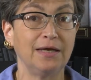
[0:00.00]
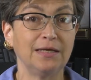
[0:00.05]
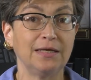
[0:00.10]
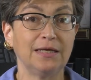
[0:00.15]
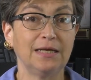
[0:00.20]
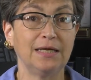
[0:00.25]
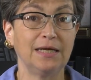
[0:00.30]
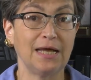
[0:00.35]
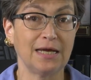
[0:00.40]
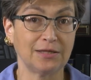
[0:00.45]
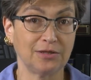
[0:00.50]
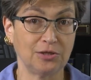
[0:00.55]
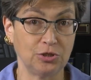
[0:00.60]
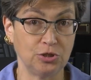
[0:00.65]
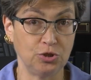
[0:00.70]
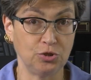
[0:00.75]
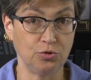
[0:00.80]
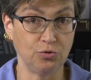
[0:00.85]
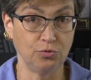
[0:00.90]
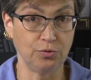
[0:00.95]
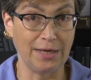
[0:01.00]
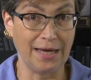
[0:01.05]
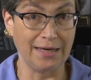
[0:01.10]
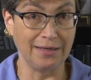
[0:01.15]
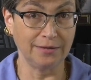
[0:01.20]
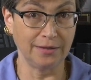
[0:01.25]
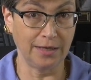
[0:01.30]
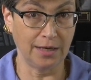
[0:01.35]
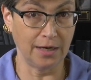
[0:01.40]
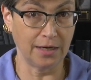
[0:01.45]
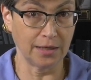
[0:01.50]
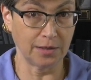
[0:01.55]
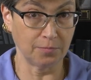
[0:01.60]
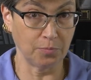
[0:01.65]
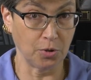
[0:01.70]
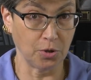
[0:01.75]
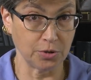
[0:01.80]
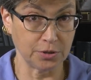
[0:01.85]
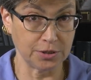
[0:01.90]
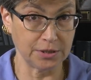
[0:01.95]
and connect the two ganglionic
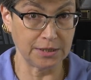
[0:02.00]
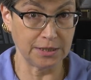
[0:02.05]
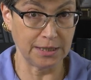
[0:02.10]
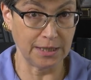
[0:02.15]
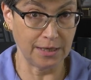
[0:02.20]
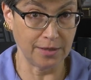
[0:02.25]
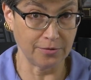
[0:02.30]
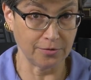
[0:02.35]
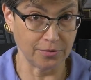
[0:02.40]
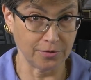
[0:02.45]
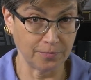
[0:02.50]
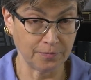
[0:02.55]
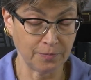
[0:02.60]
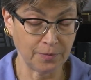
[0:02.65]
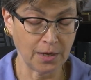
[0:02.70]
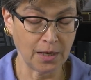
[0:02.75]
parts together.